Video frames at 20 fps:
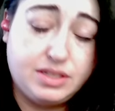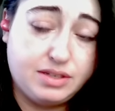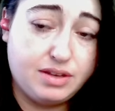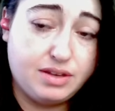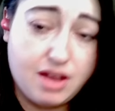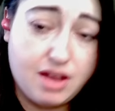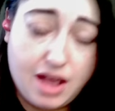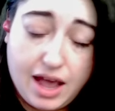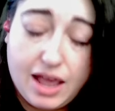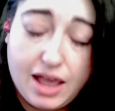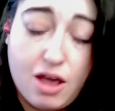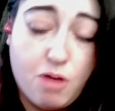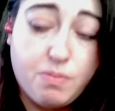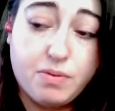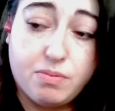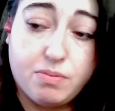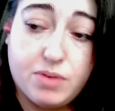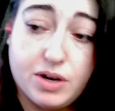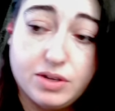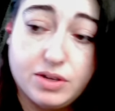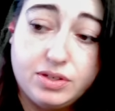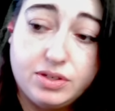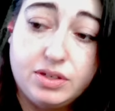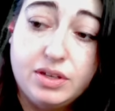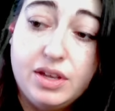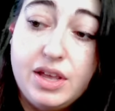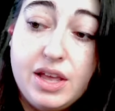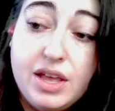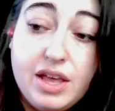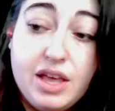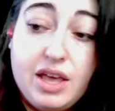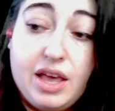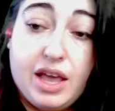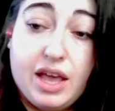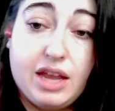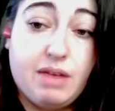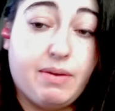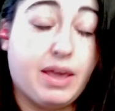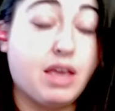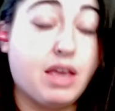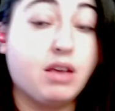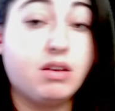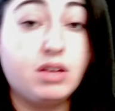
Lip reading: I hope it works. Anyway, good